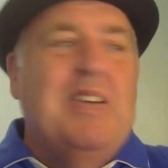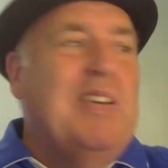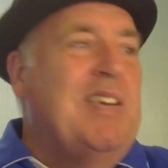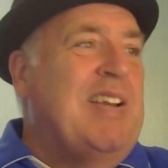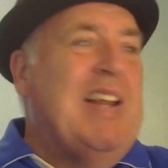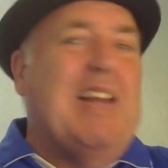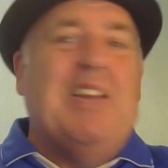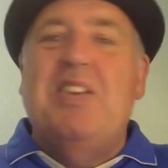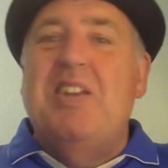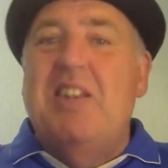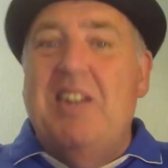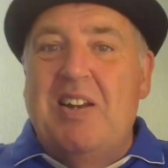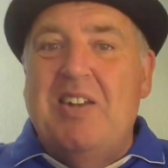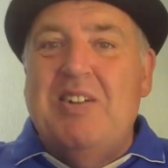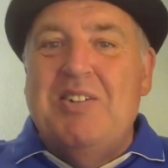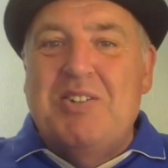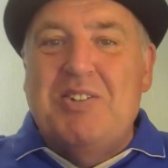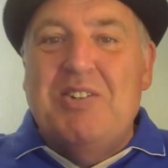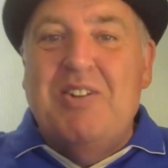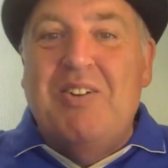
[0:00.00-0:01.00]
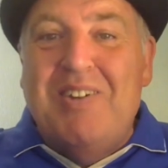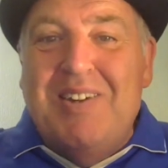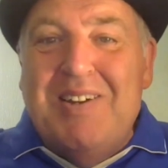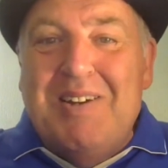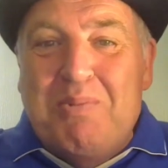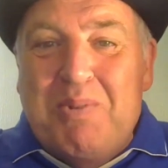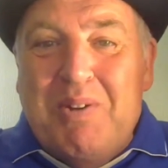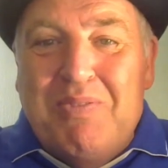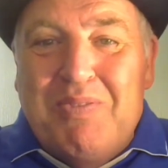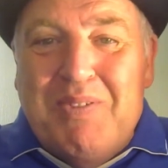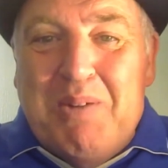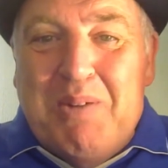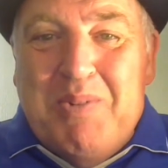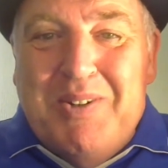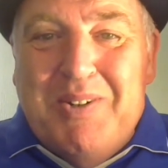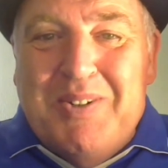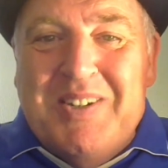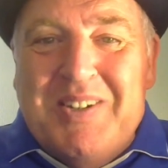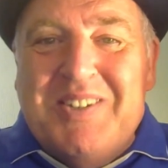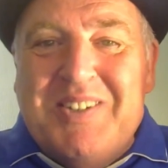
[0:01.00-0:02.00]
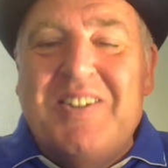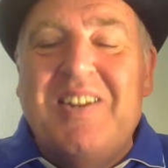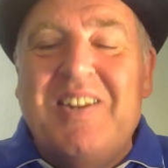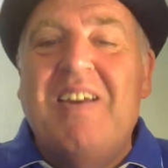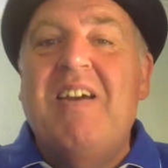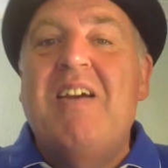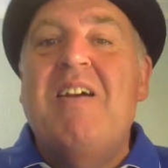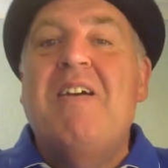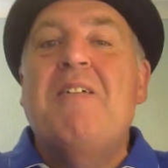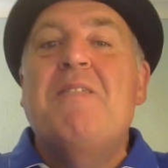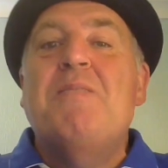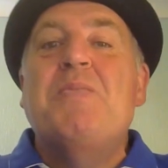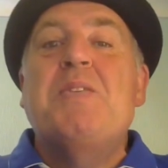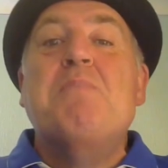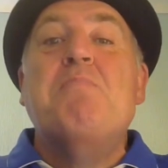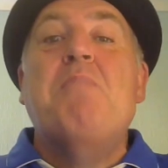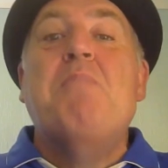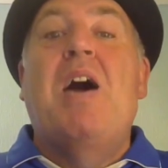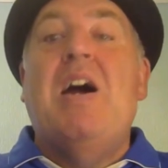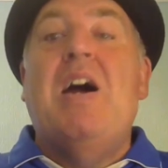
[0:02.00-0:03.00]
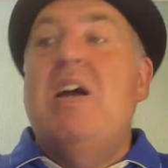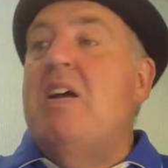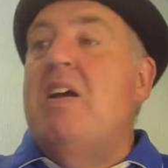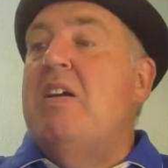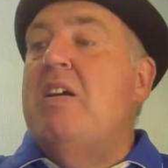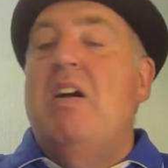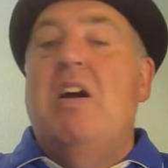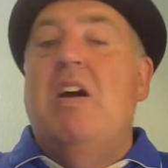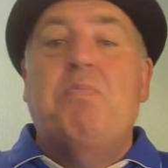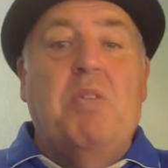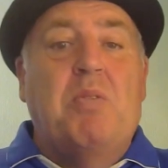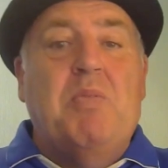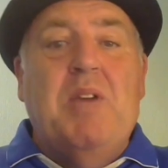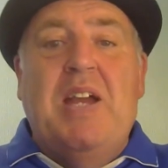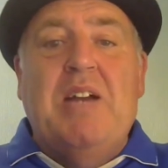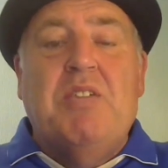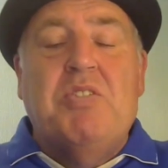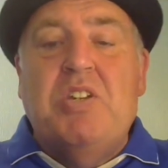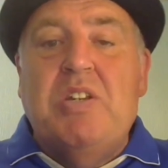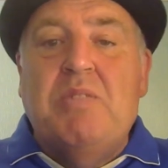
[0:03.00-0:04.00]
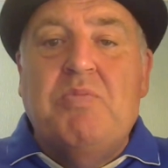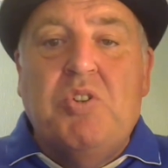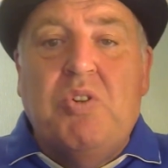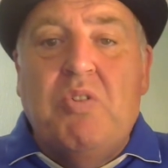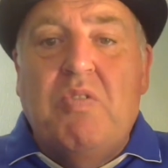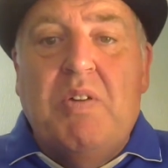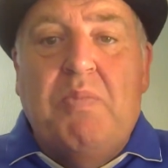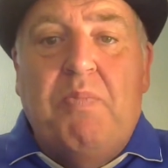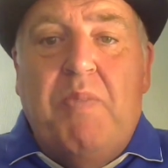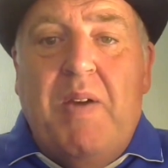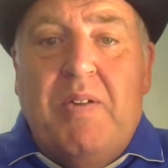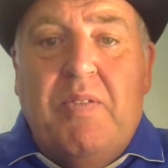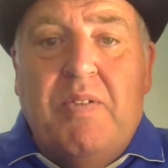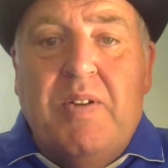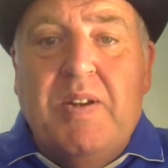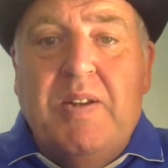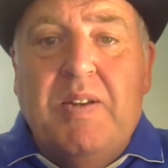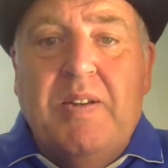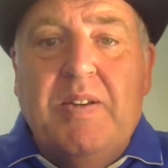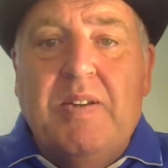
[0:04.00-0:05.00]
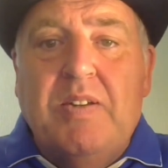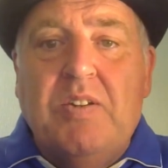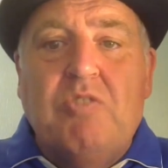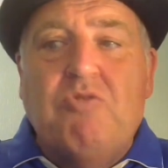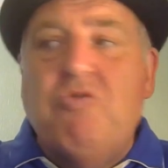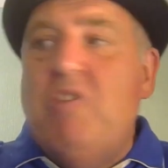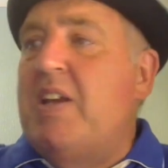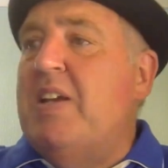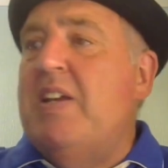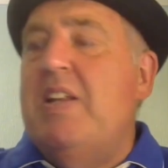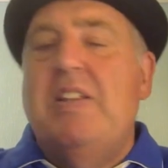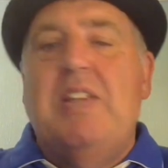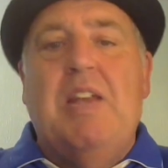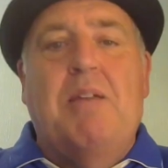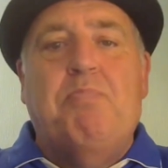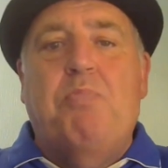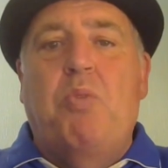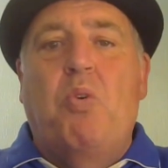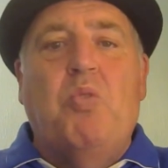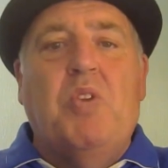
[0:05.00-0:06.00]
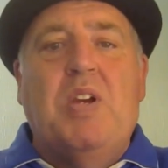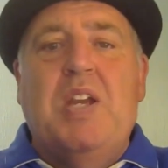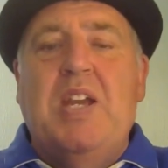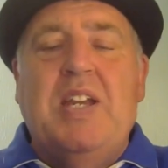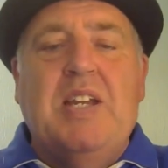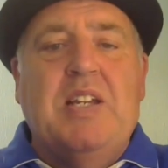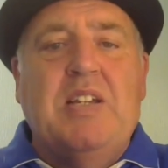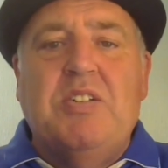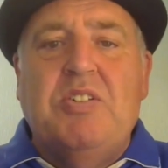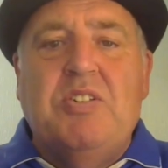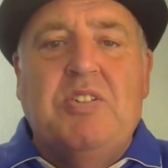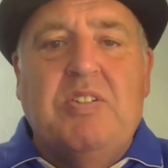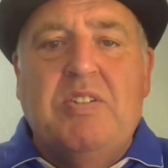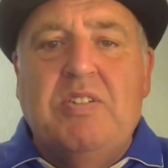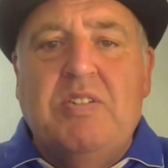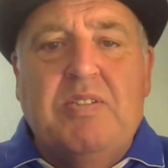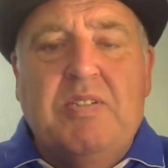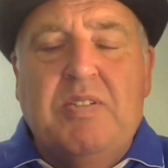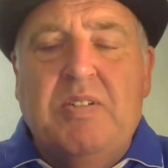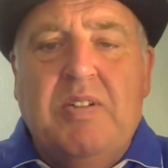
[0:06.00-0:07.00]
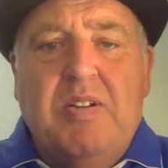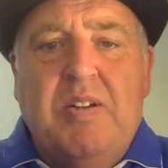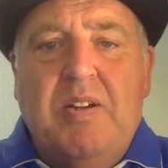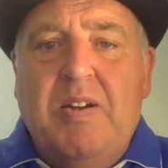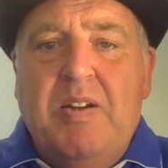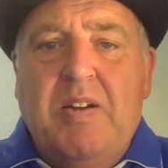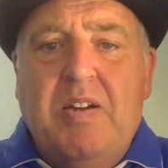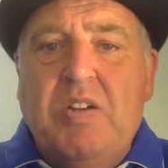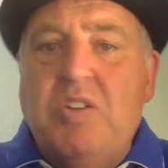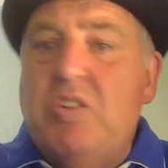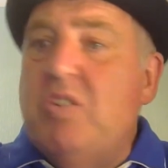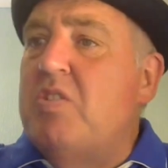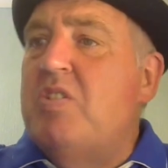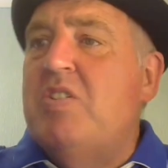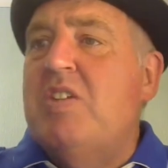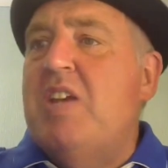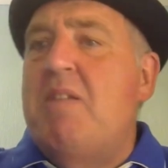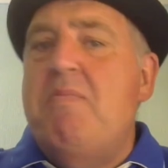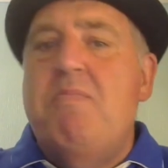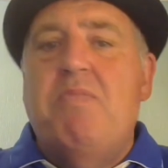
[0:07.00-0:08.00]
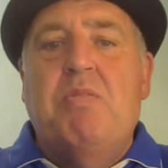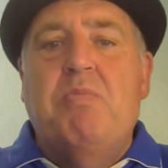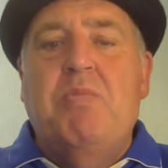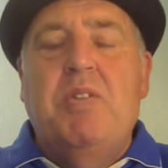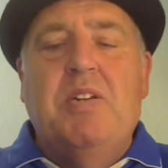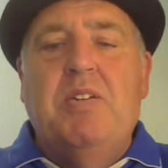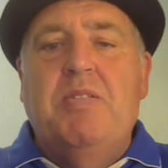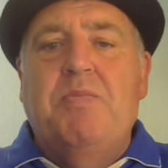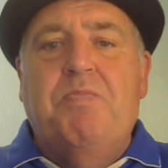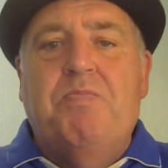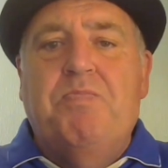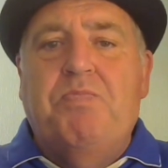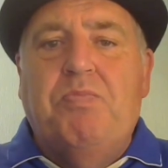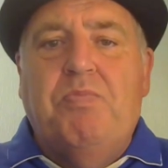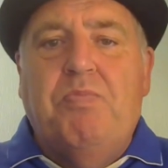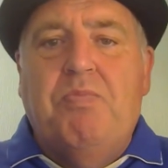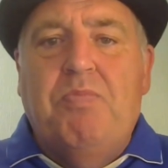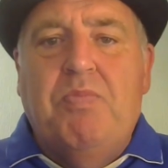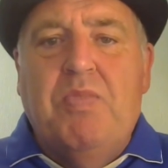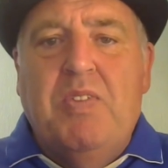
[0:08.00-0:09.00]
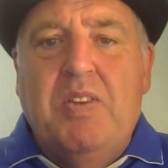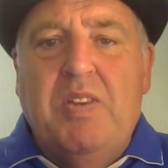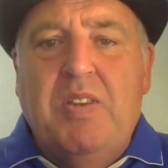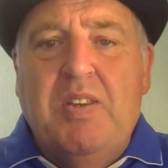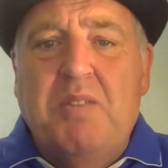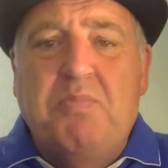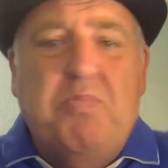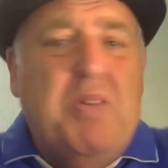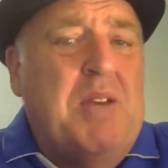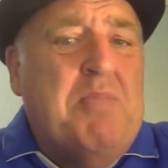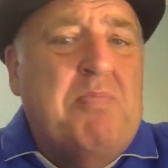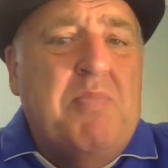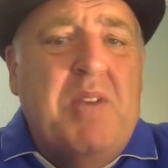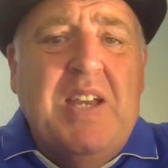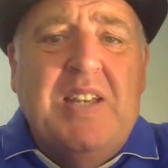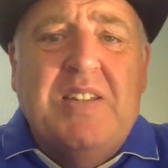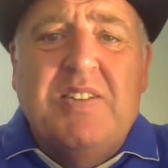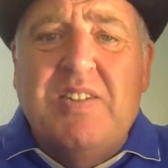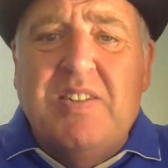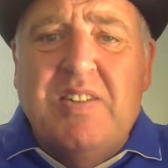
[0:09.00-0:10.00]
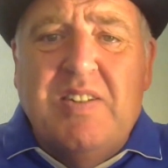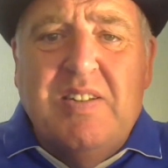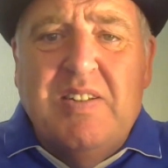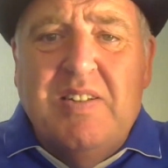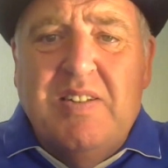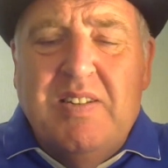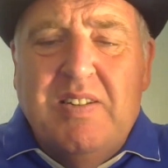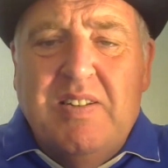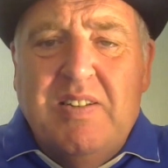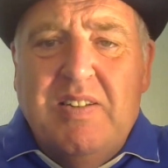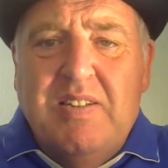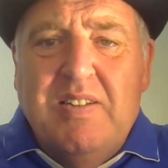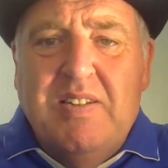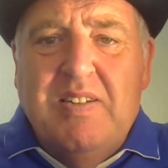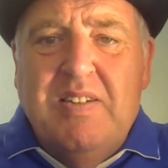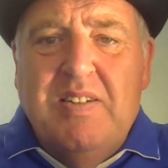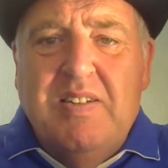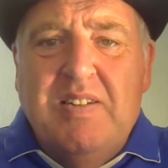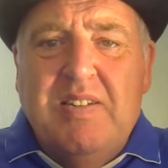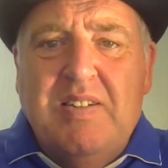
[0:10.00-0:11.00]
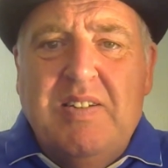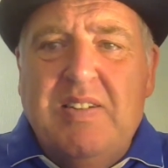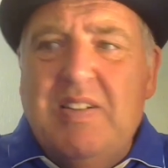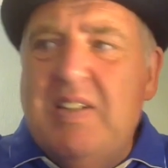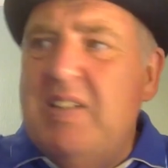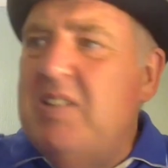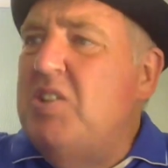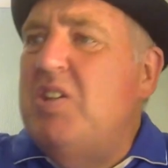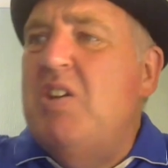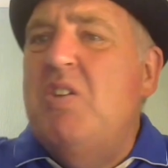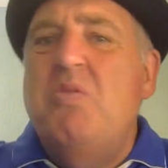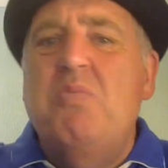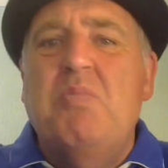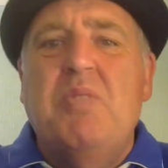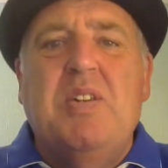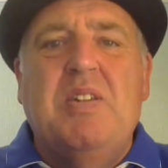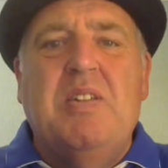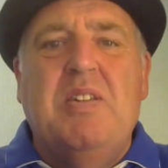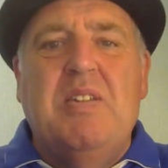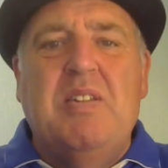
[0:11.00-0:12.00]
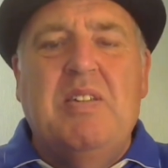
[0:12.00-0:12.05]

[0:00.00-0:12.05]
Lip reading: Glad I didn't last night. I'll be honest, but I'd put my house on him scoring a penalty. Great at dead ball kicks, good temperament, but he missed. He's human.